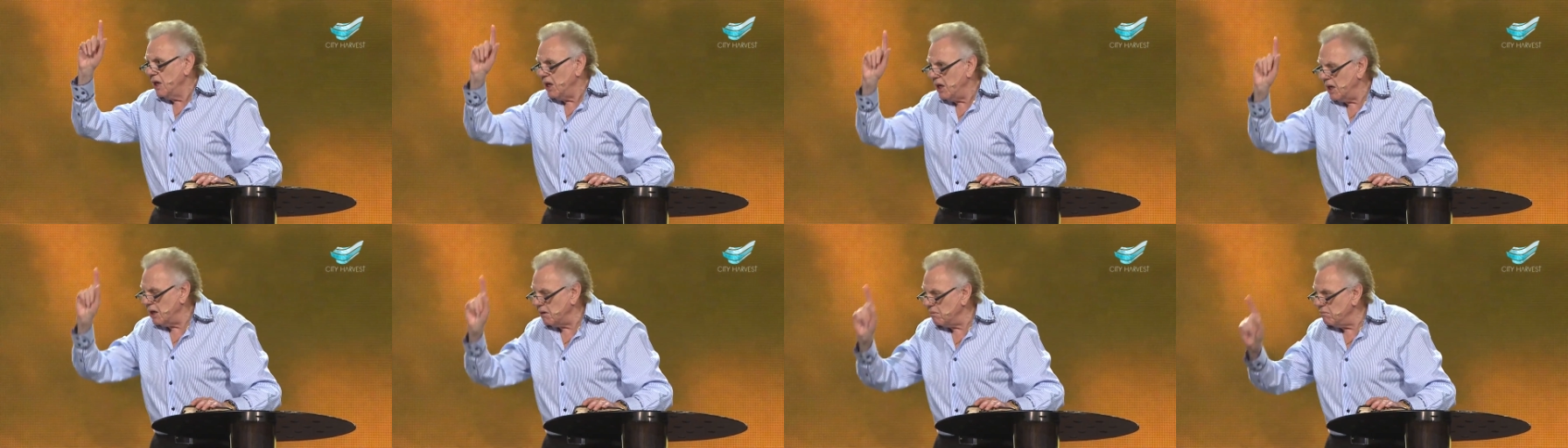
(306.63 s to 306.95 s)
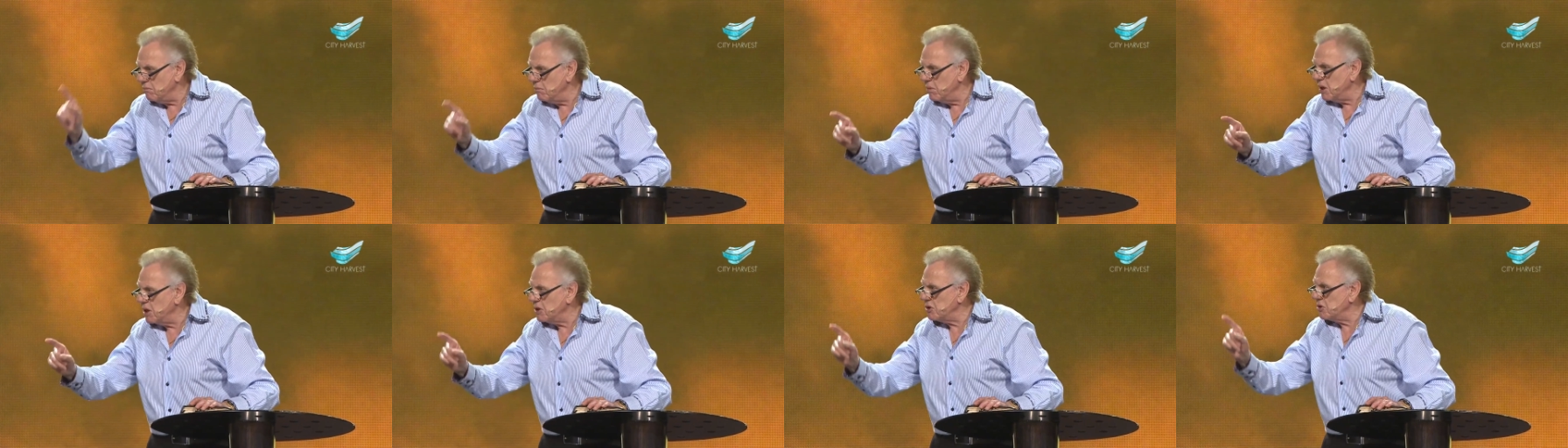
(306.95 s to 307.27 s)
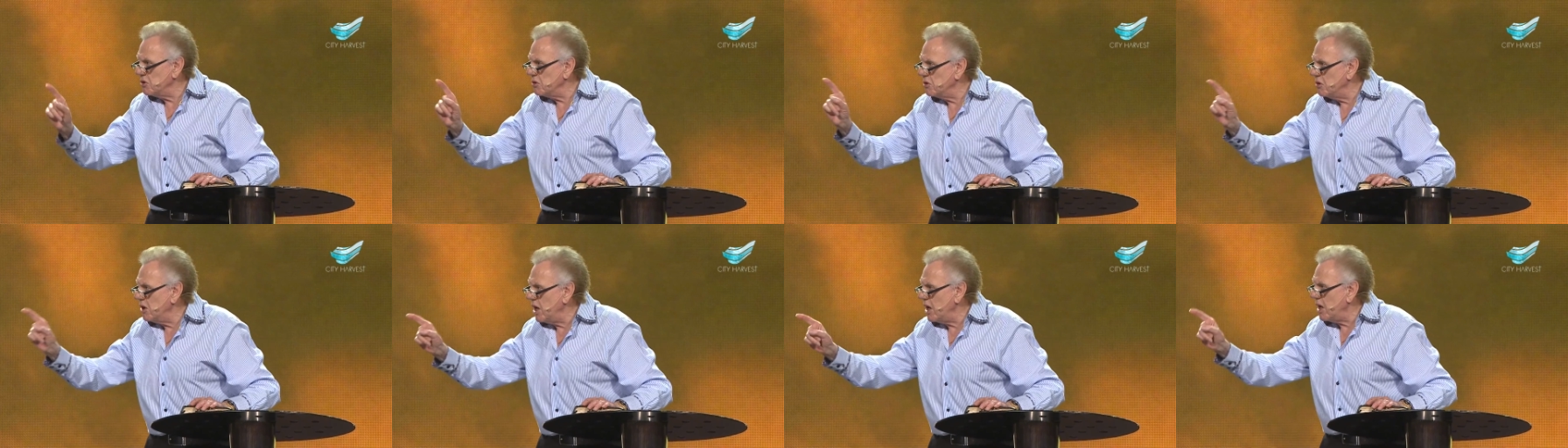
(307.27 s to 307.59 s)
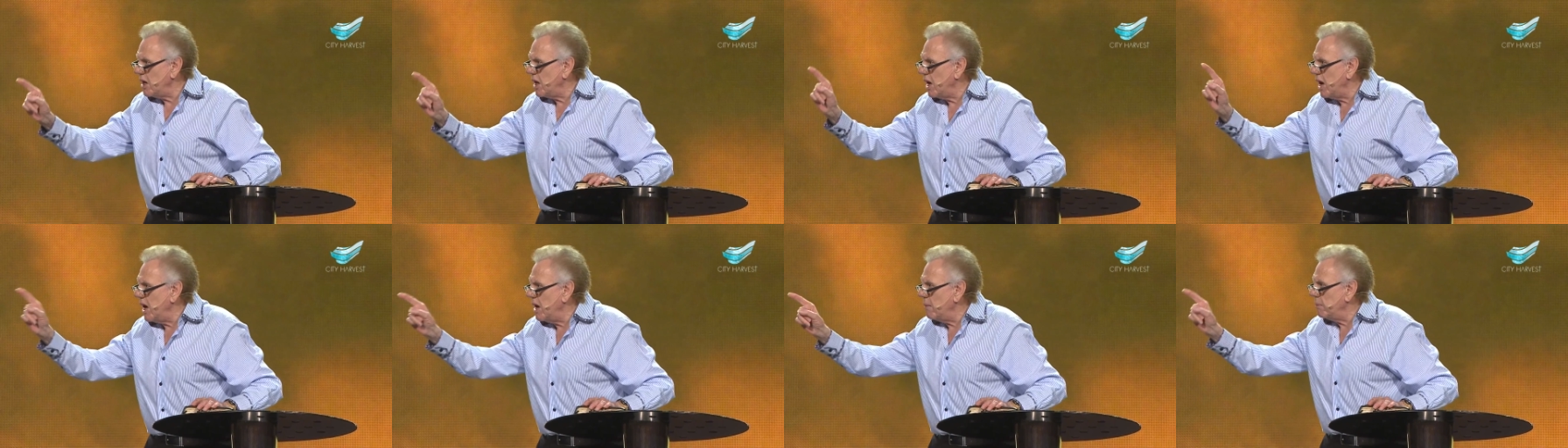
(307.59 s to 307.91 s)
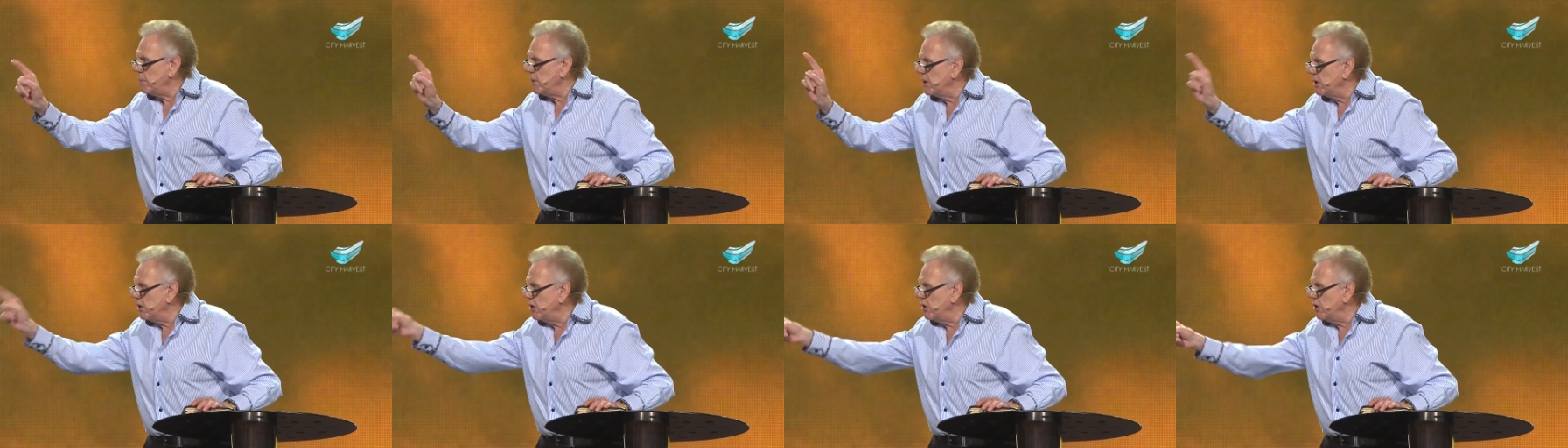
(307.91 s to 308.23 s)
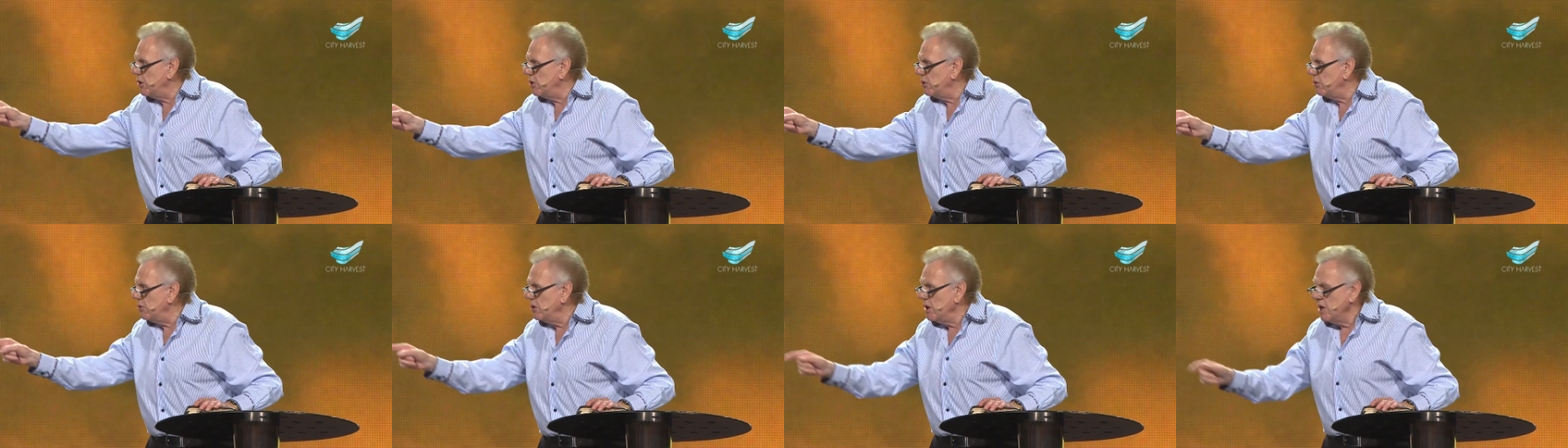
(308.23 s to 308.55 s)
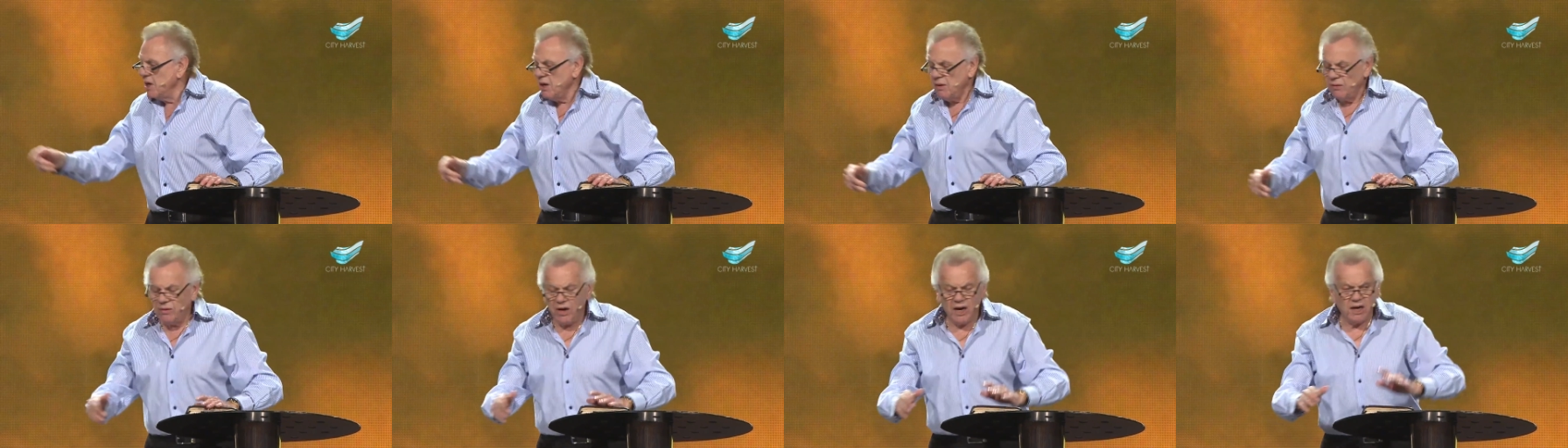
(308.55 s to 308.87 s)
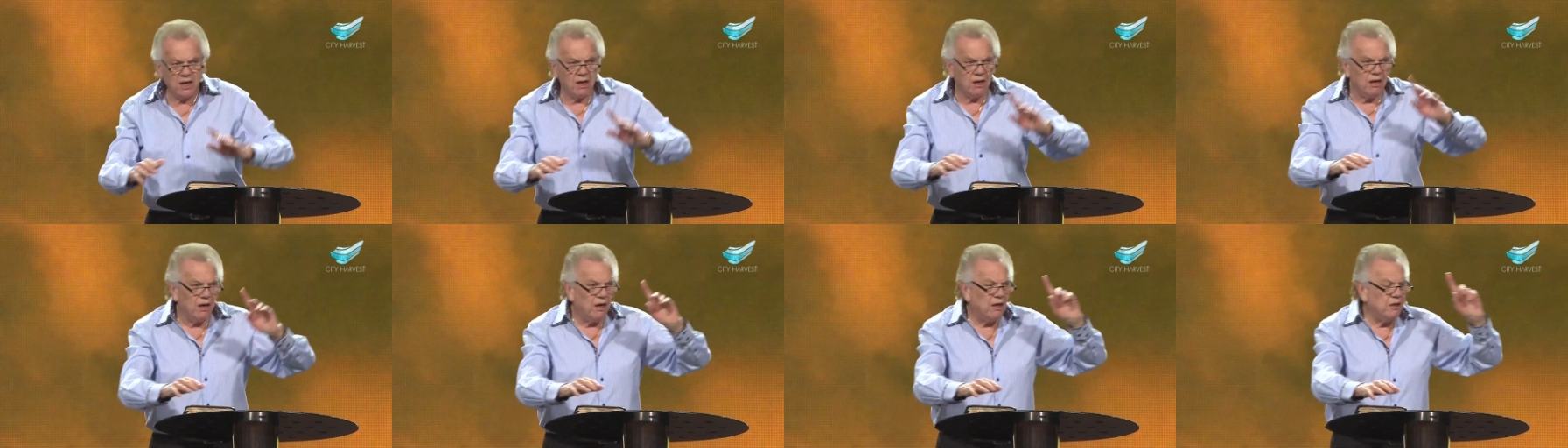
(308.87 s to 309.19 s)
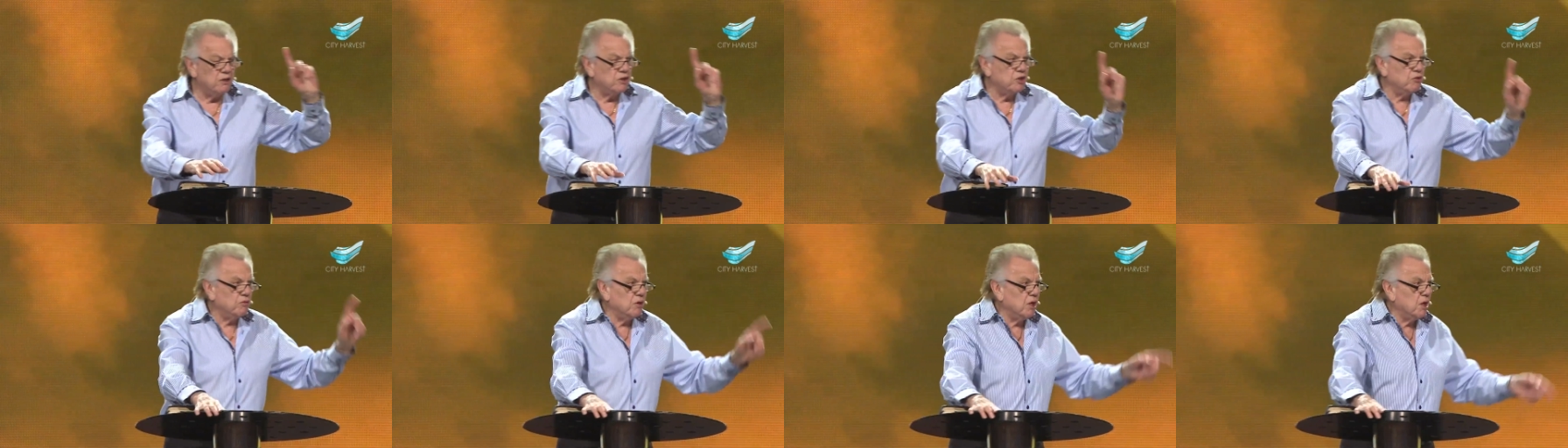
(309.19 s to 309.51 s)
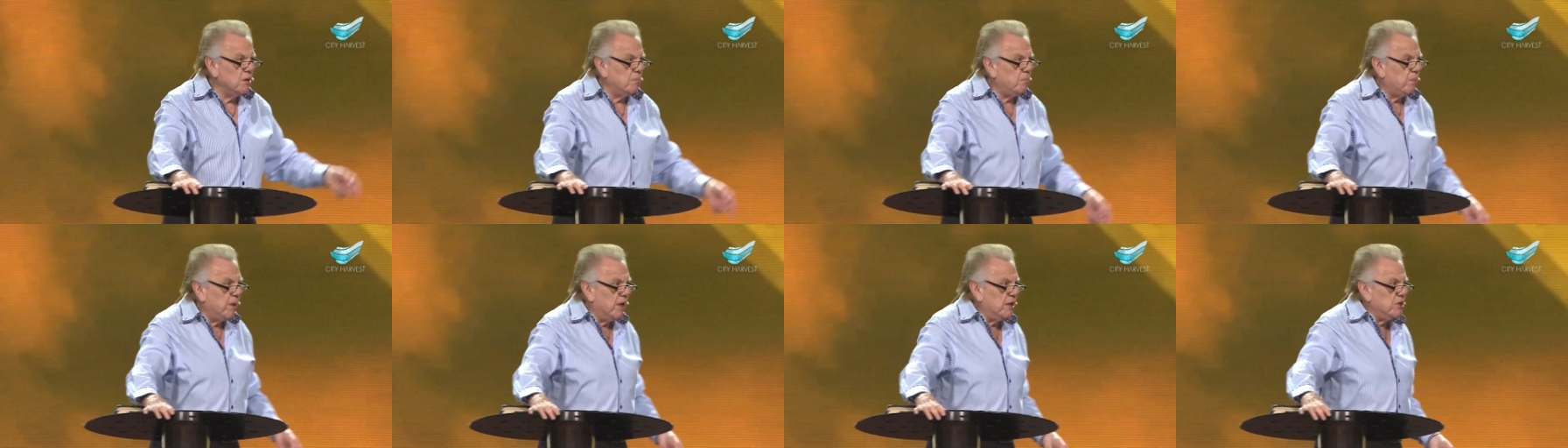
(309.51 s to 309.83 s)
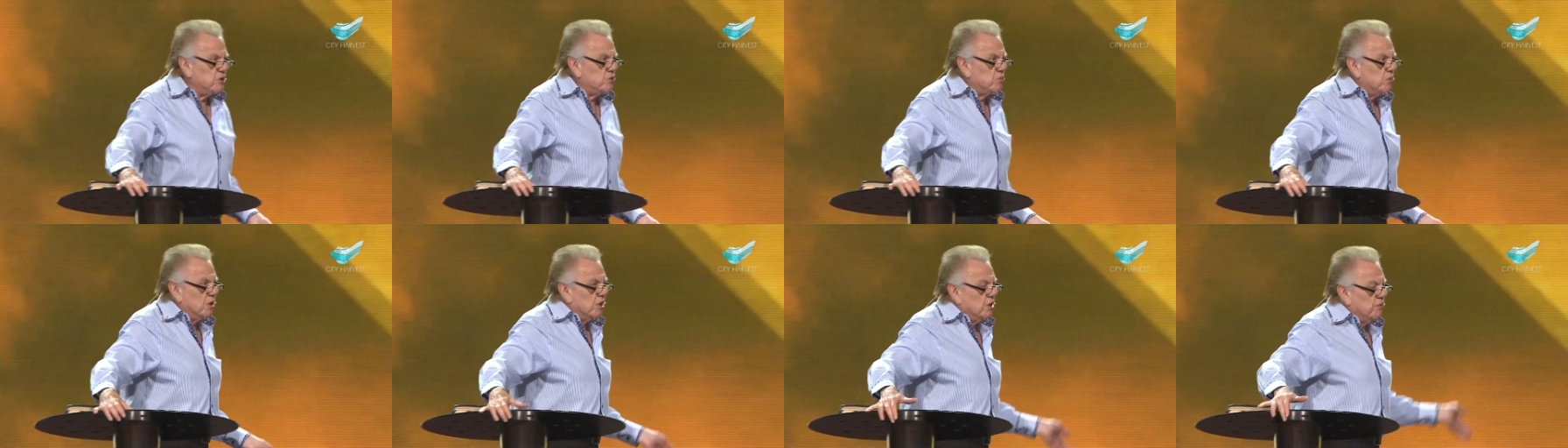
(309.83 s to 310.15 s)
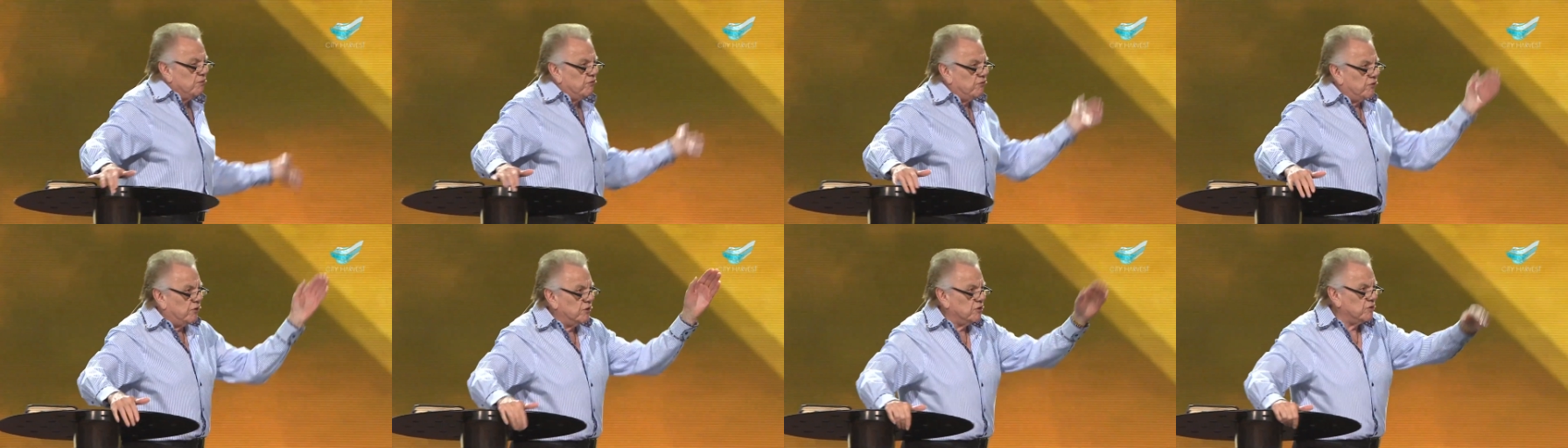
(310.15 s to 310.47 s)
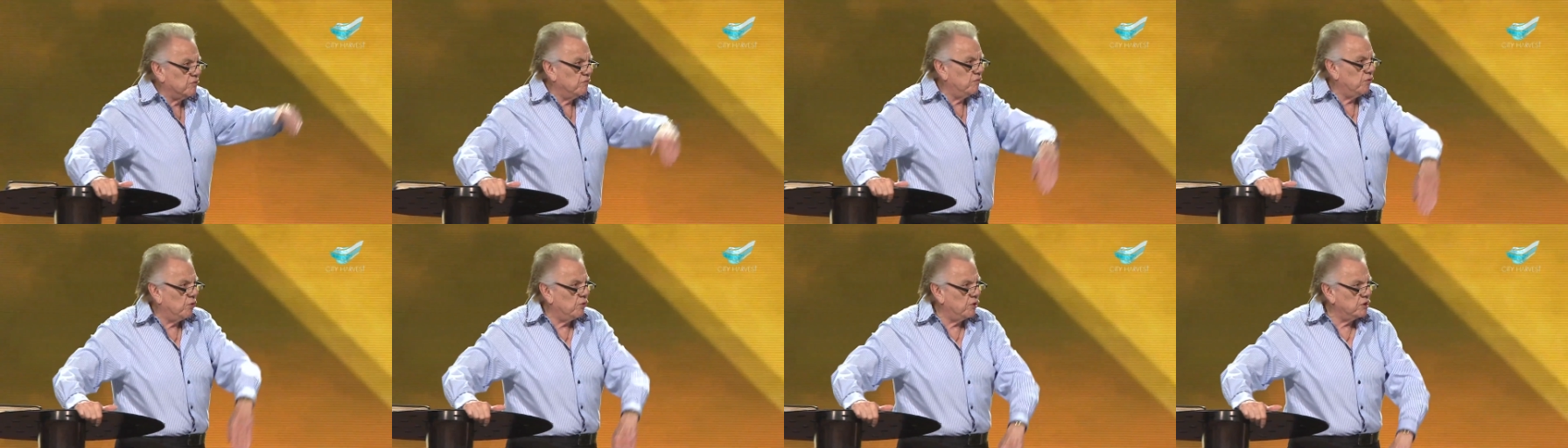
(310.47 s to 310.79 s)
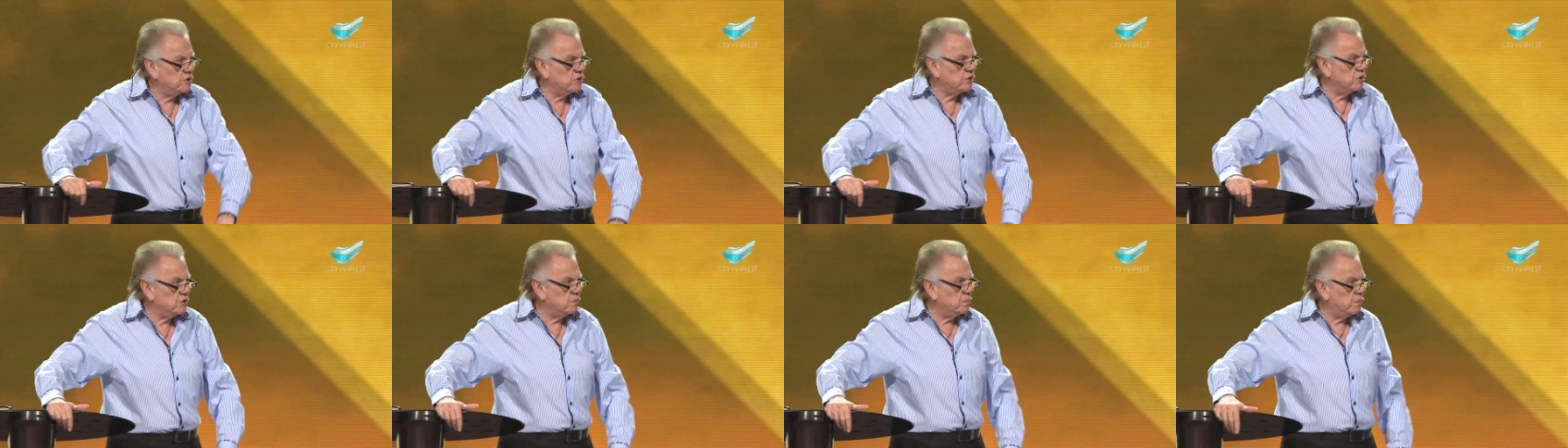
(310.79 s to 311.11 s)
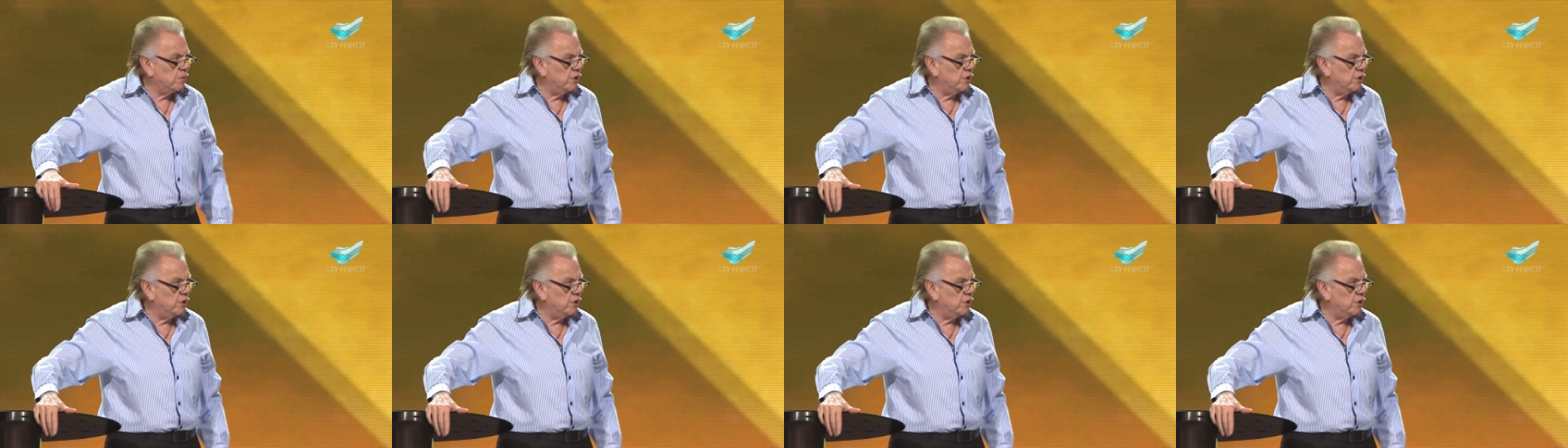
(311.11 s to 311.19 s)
It must not happen to you. Thank God you're in a place where the first voice is